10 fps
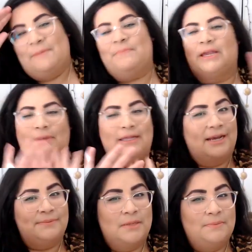like my
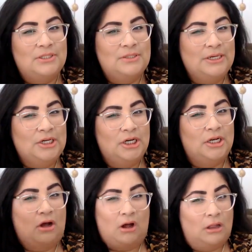laptop was doing good
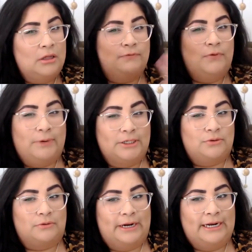all of the
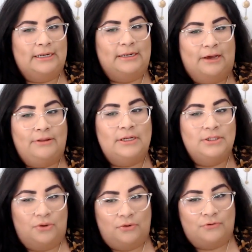retrograde and now that
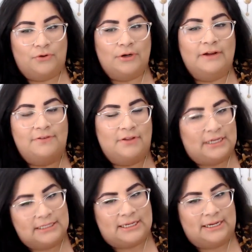it's over, I feel
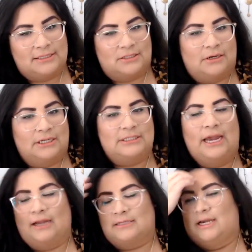like it's like starting
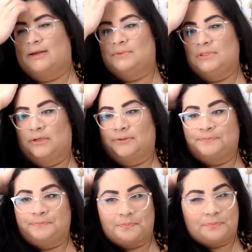to act up.
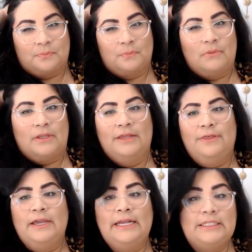So I
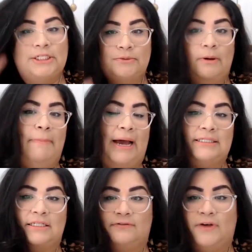think I need to do a
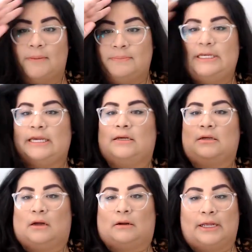massive update
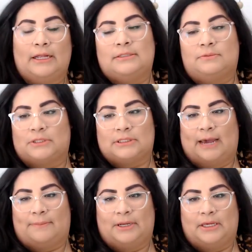on it is what's
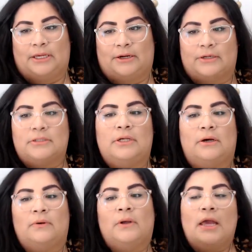happening here.
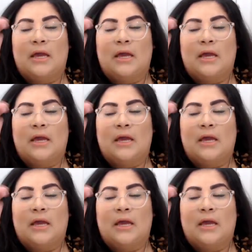So